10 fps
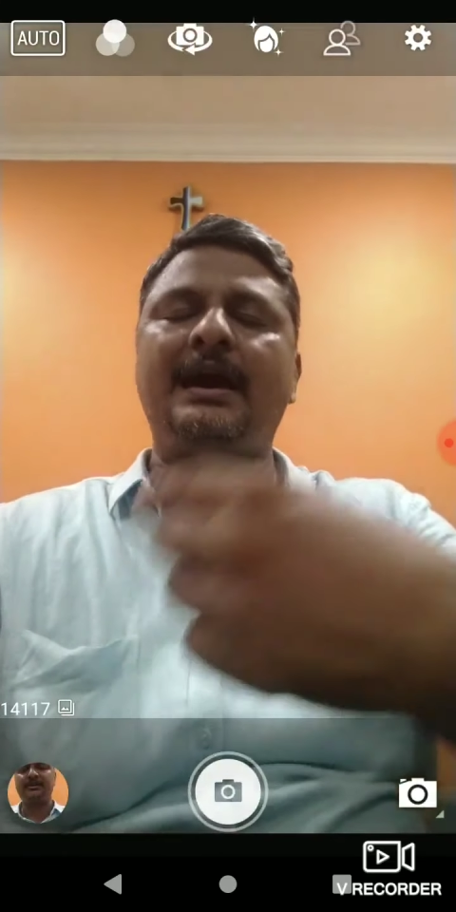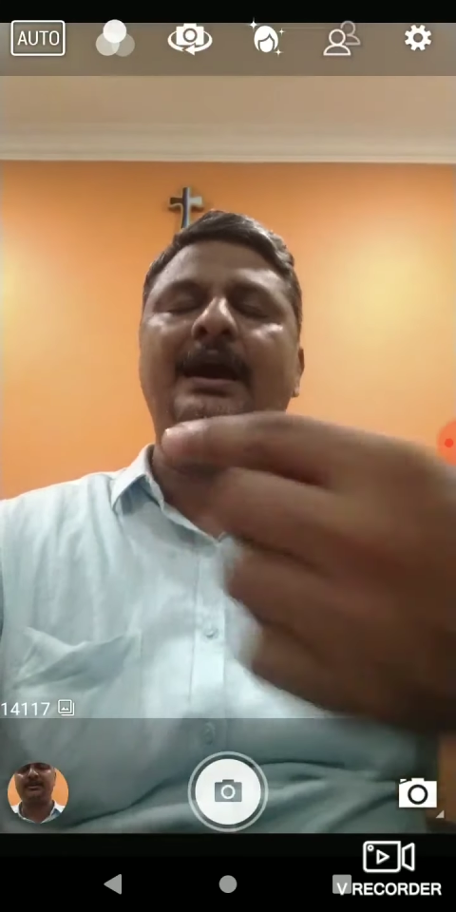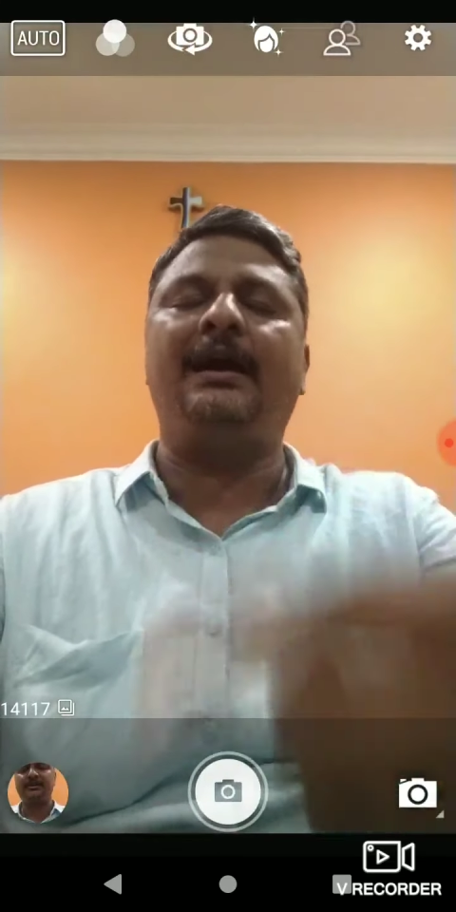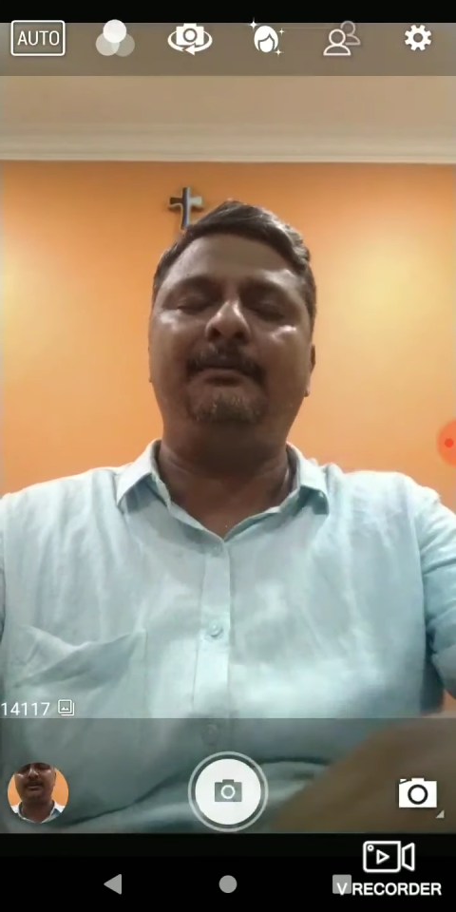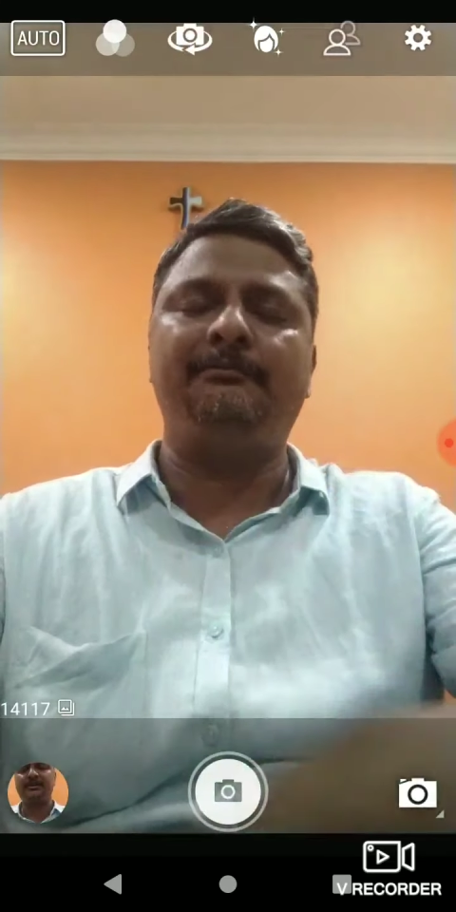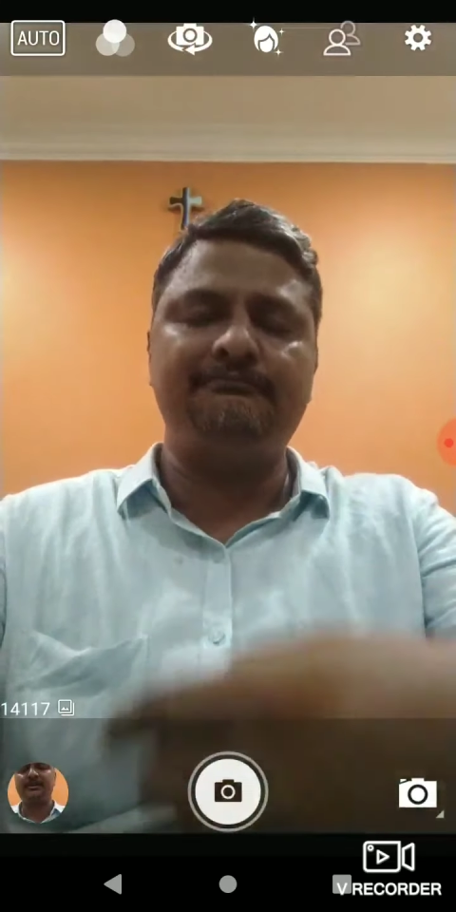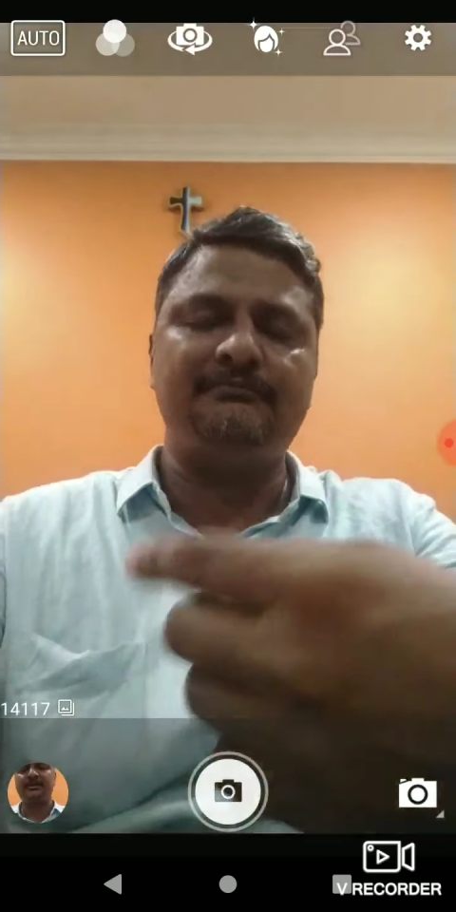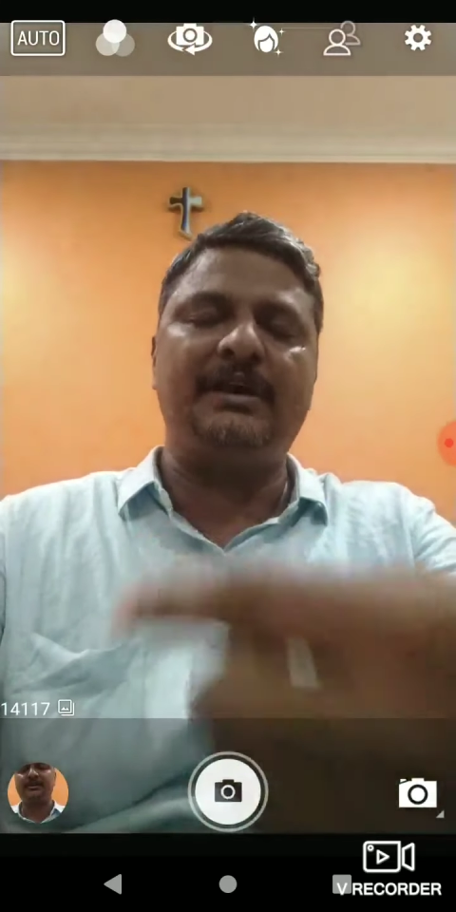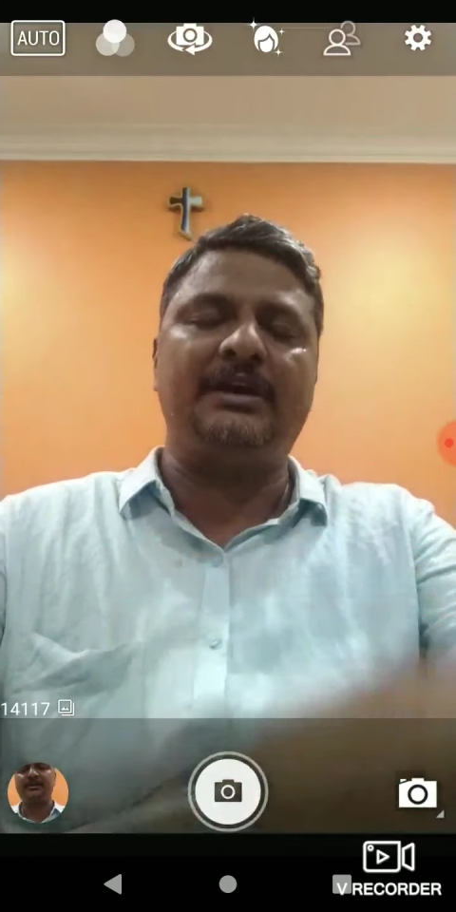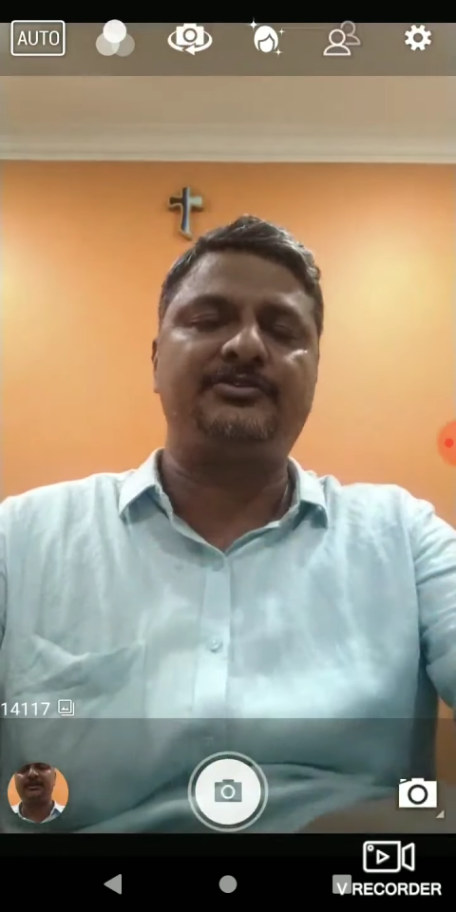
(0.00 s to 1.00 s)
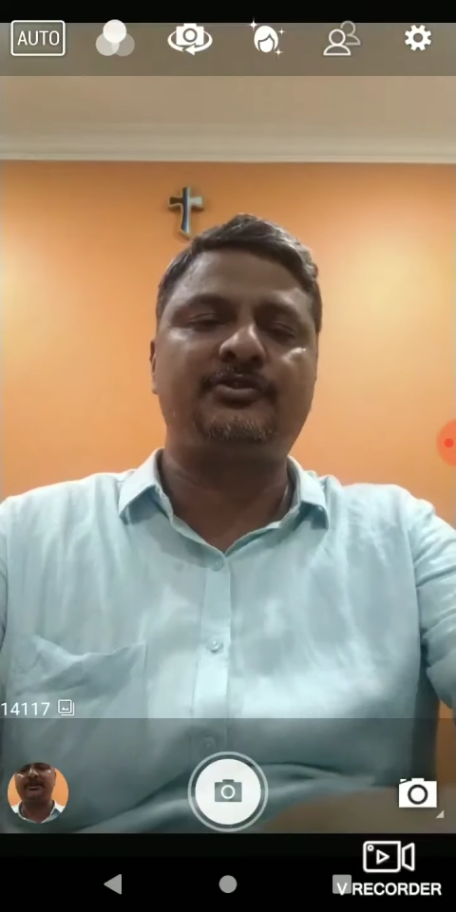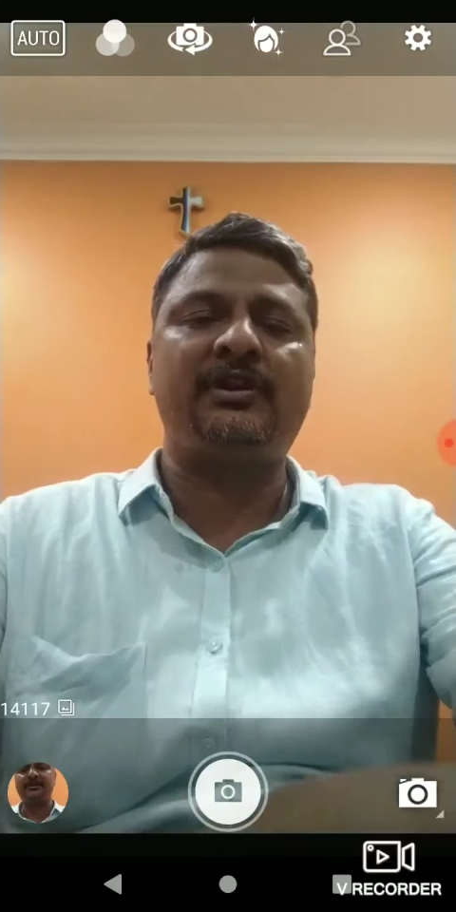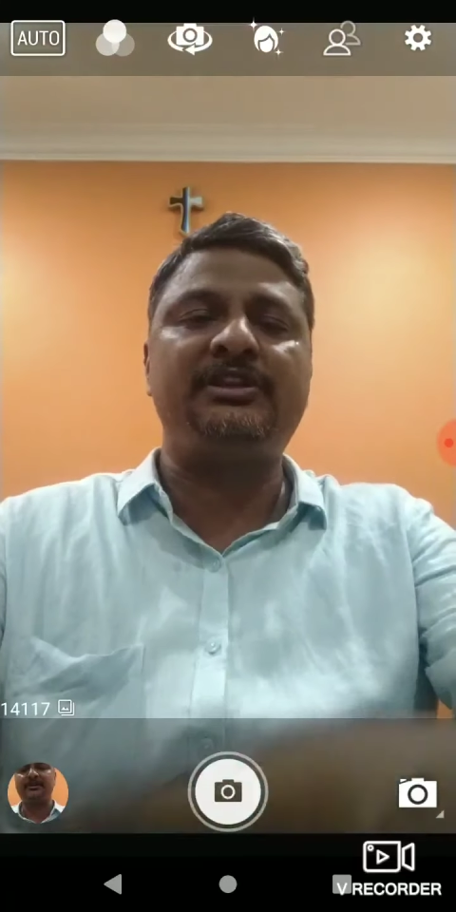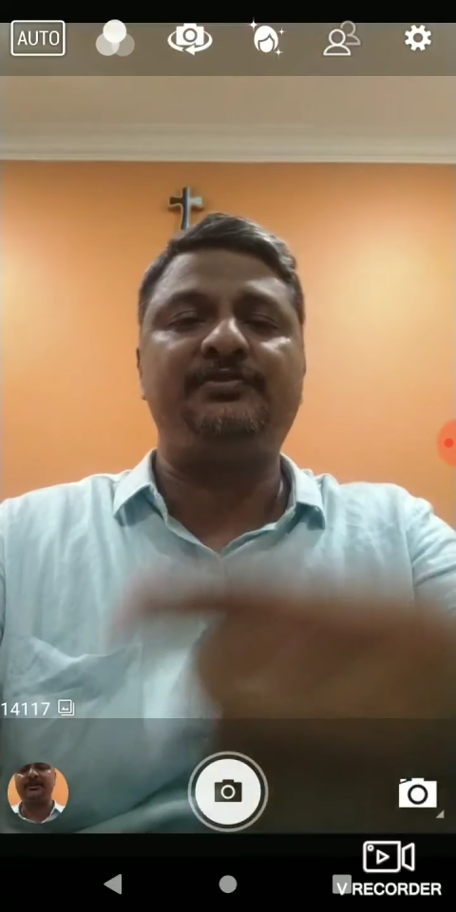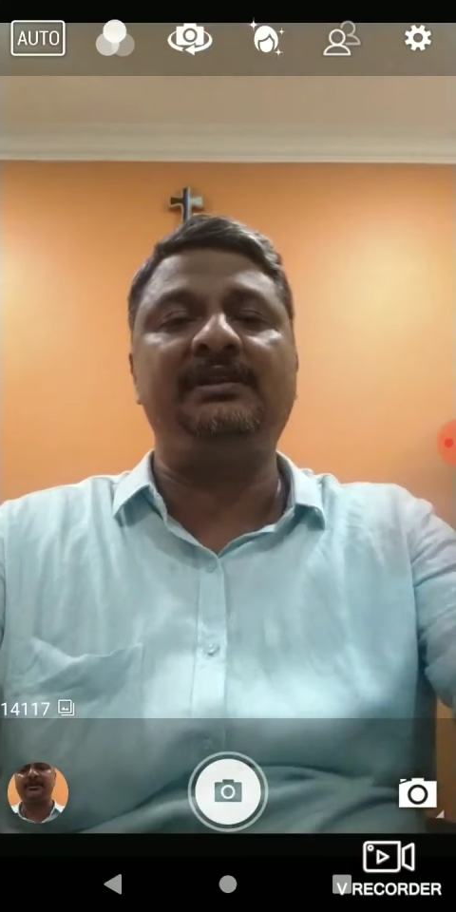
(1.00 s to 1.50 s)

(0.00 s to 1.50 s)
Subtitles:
our storage